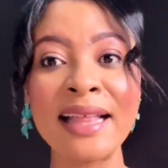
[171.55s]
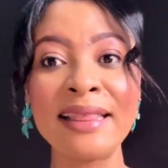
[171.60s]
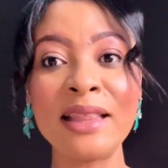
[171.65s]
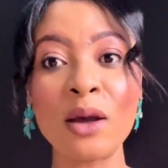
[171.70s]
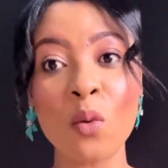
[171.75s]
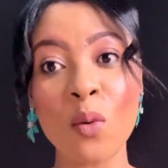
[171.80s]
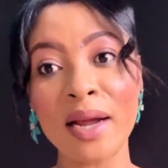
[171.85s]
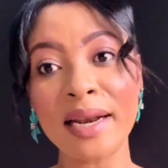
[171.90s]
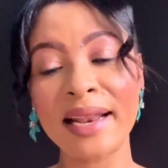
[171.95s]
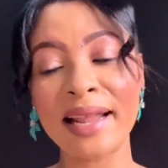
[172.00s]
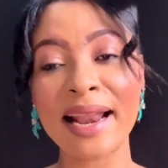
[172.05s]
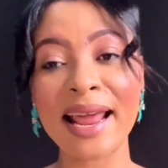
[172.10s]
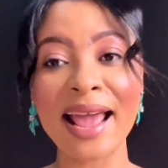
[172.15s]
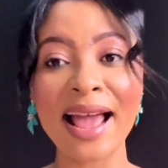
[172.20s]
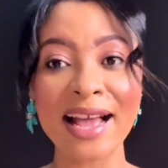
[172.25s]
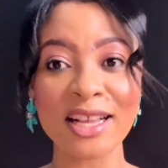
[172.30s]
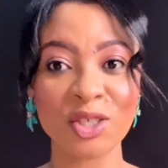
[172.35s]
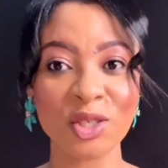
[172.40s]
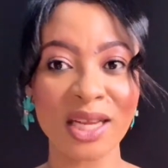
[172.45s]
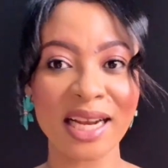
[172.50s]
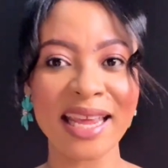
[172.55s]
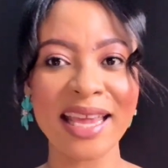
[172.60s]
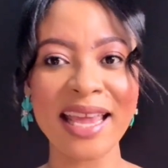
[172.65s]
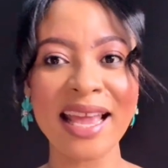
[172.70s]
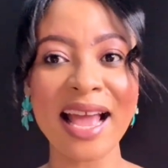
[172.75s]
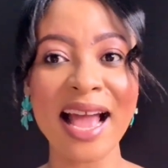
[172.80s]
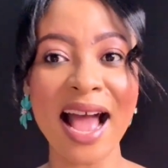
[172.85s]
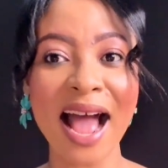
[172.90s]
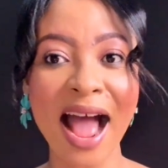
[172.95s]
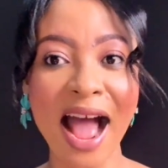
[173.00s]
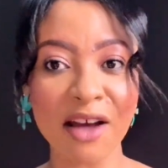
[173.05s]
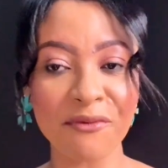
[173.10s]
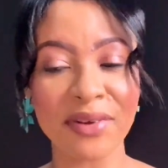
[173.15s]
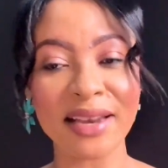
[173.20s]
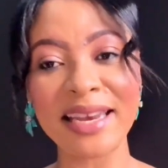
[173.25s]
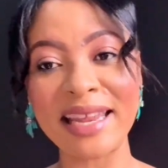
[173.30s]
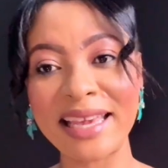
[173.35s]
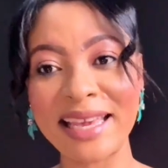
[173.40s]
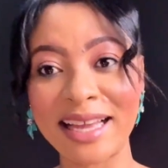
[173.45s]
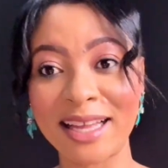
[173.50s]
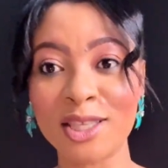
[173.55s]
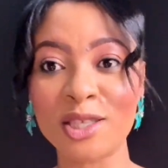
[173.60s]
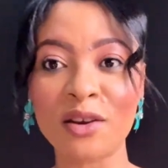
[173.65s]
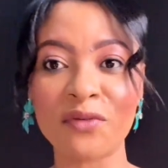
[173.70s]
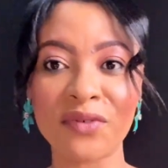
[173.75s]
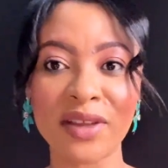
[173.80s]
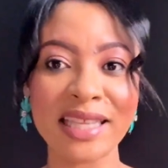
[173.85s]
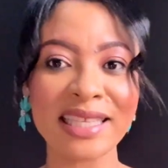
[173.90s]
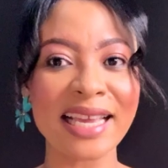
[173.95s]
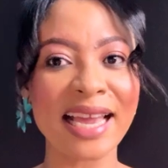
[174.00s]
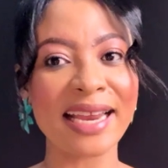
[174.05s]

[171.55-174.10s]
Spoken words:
the one that I actually have a decant of it,